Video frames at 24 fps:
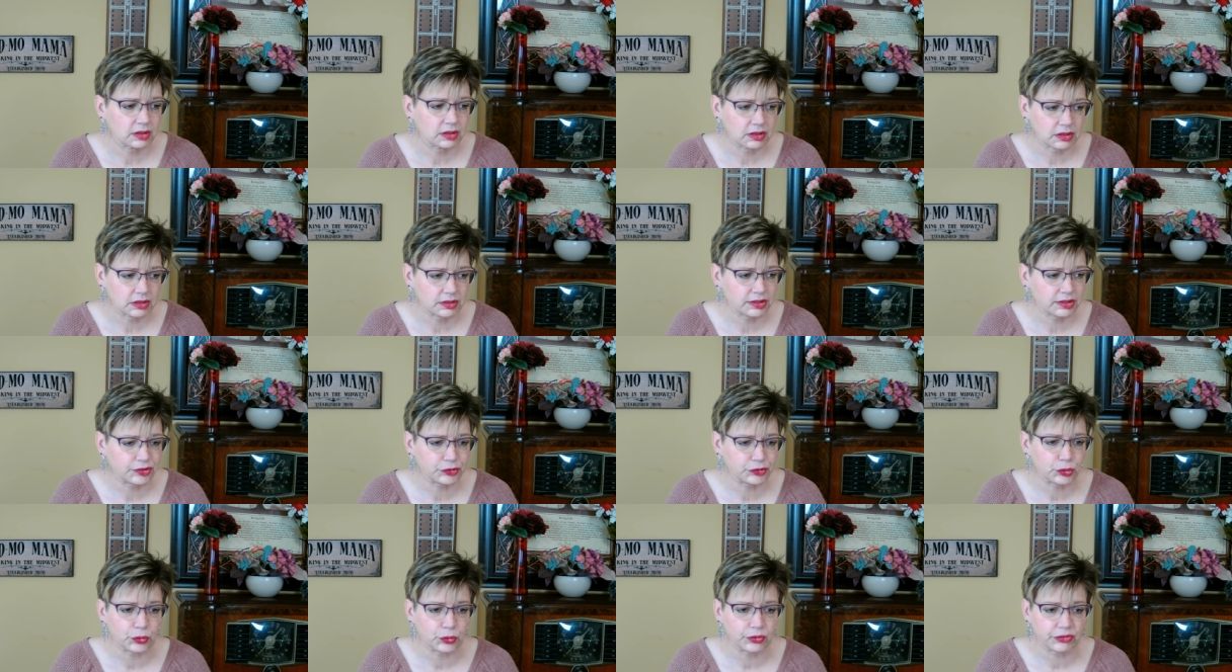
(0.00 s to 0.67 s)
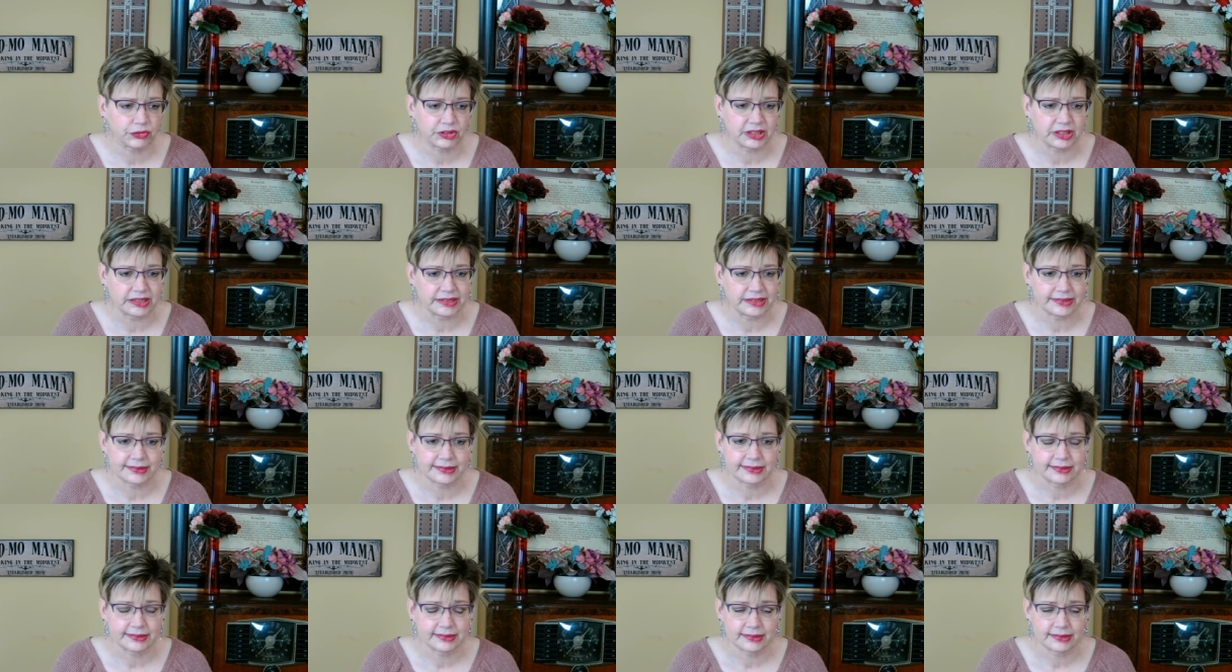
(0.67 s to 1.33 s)

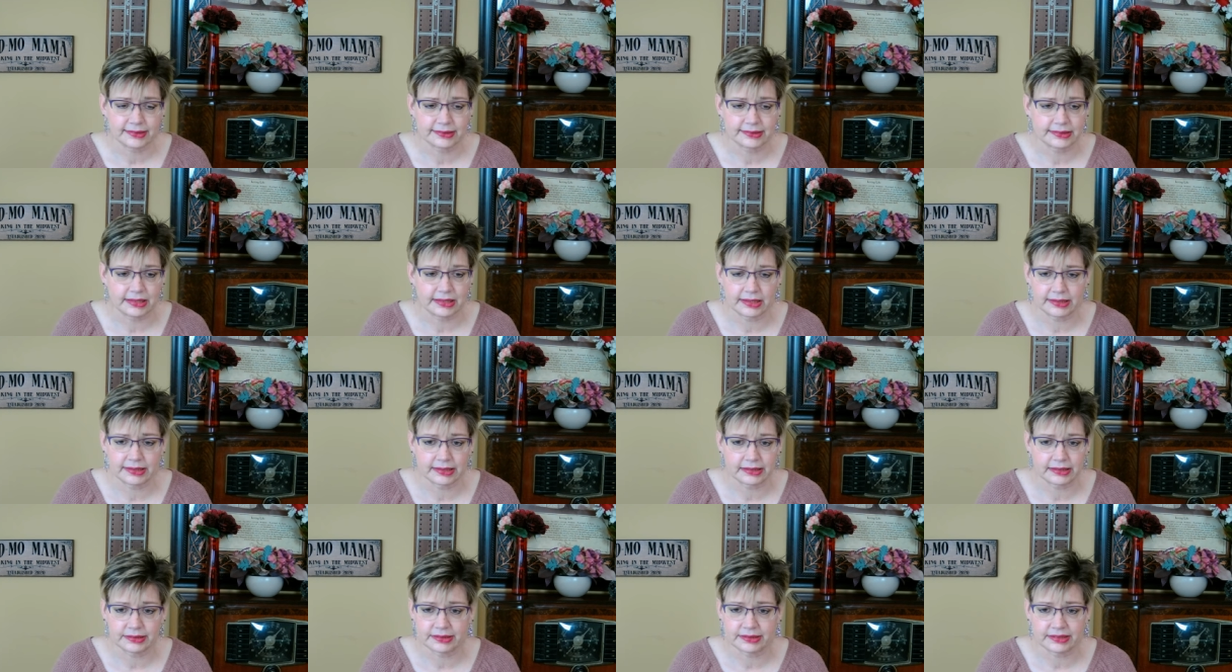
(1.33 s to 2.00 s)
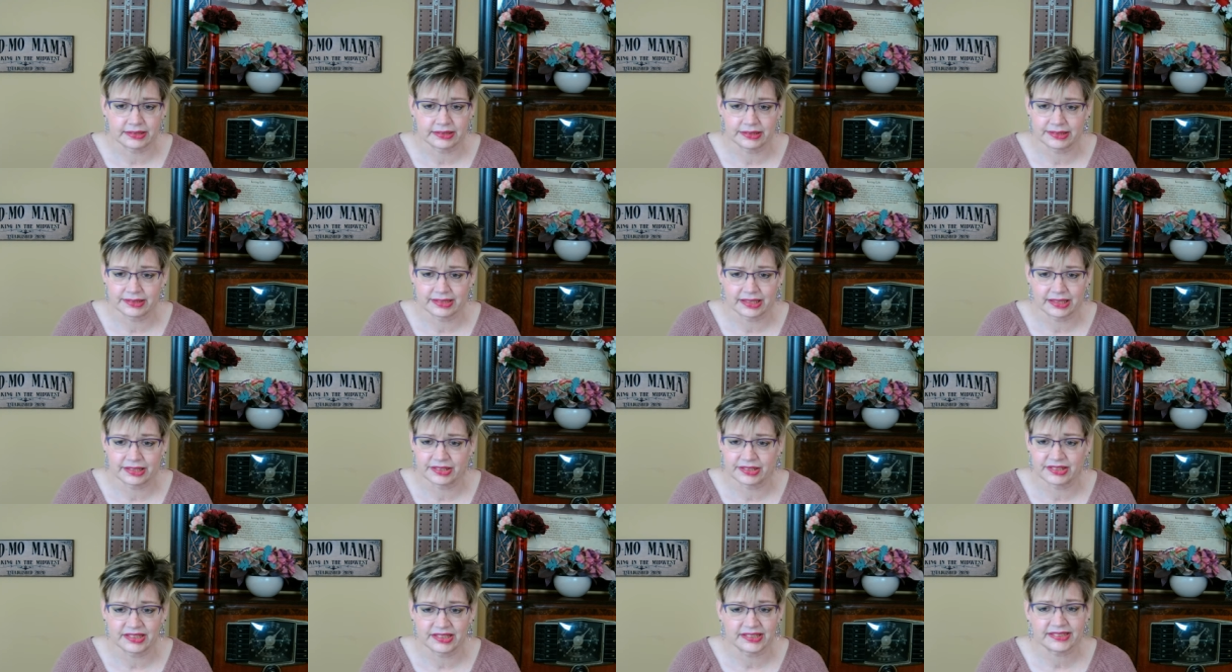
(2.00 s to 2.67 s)
stories, and
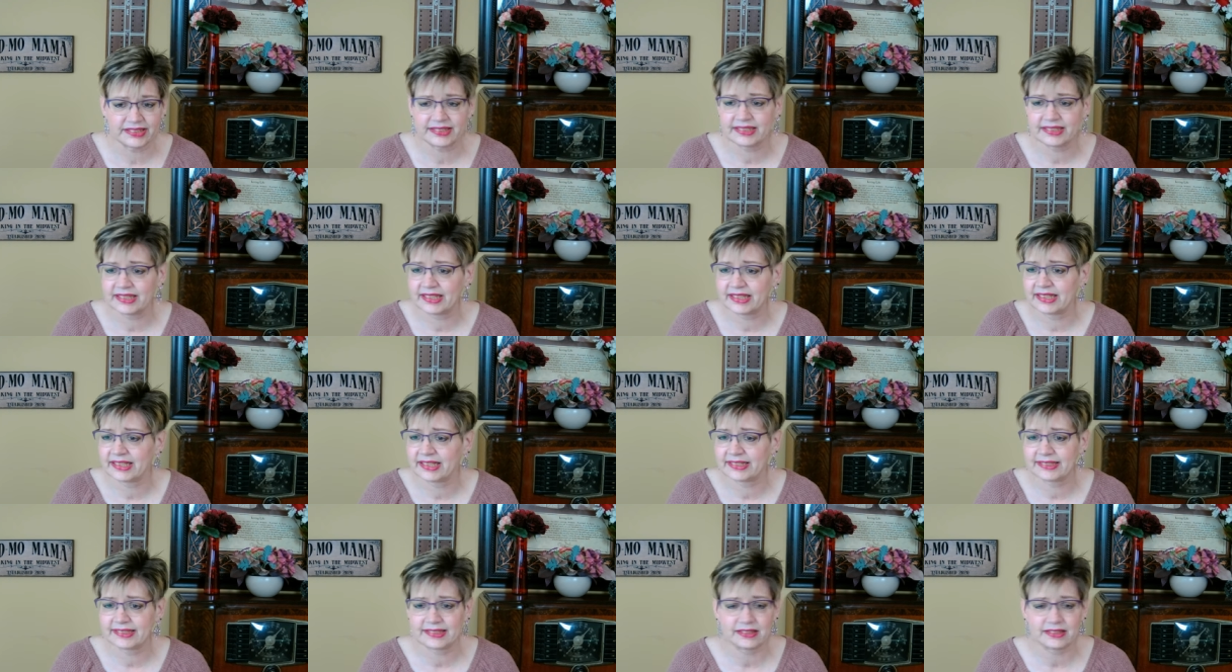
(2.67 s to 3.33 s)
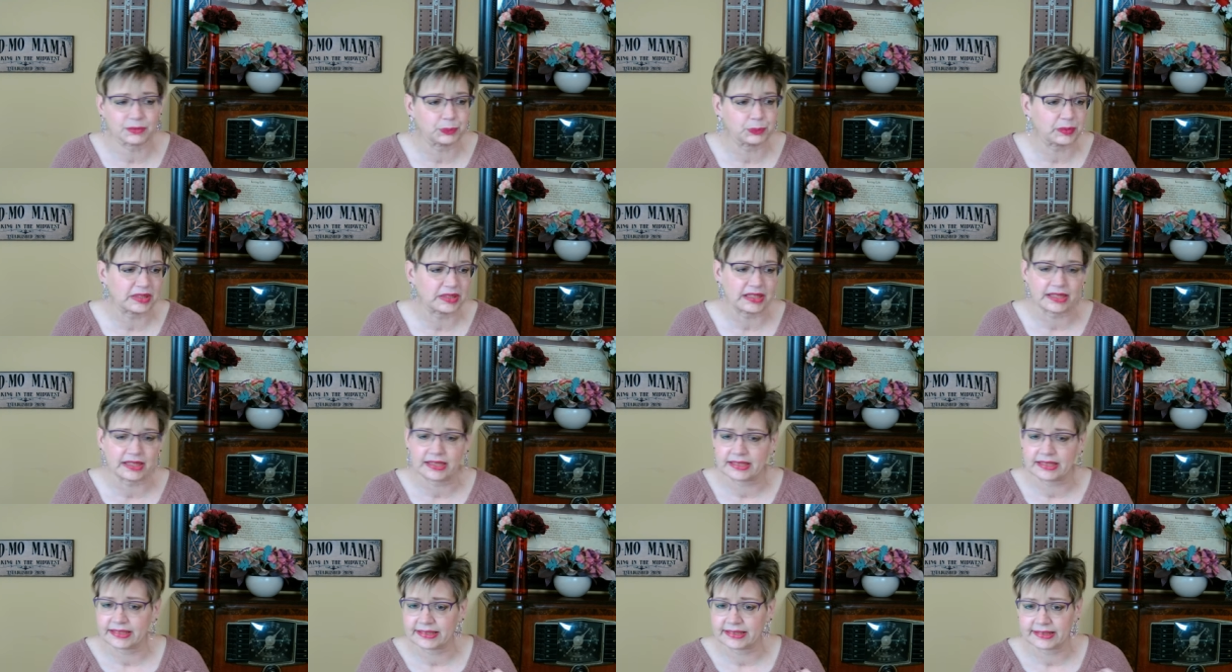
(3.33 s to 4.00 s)
and this hits
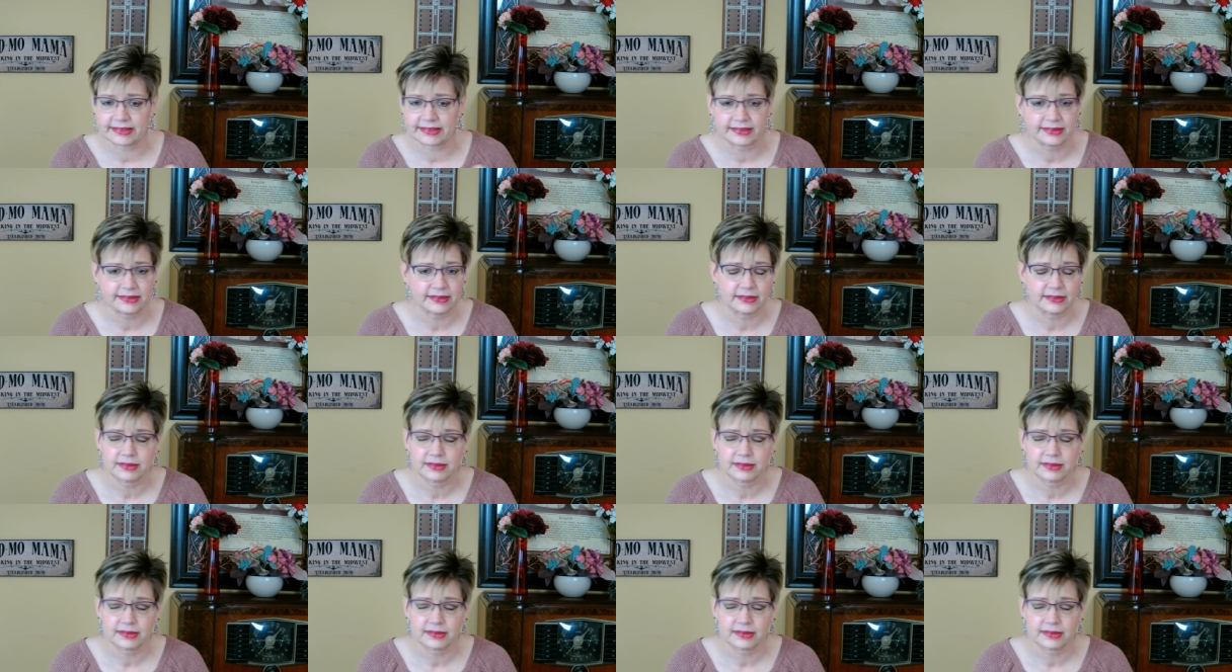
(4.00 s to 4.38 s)
me in,